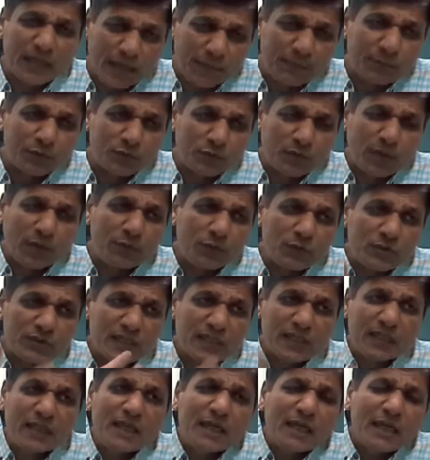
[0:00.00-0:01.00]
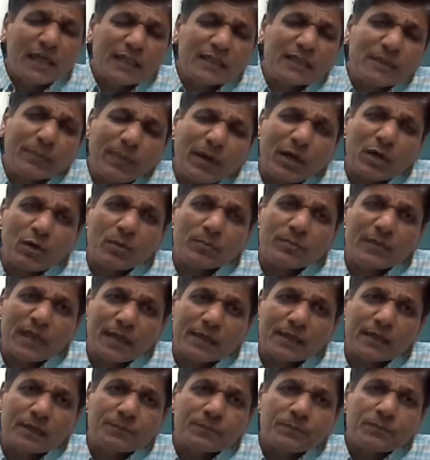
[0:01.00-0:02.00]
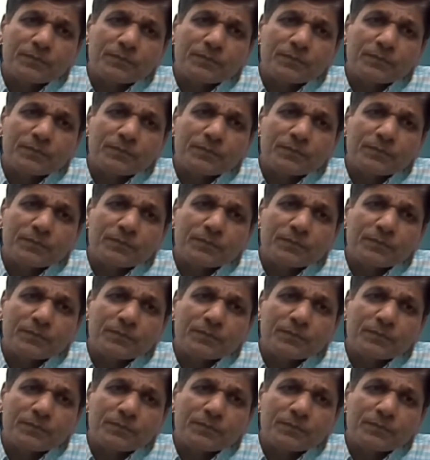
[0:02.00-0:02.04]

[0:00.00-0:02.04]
I would say, as a part of that,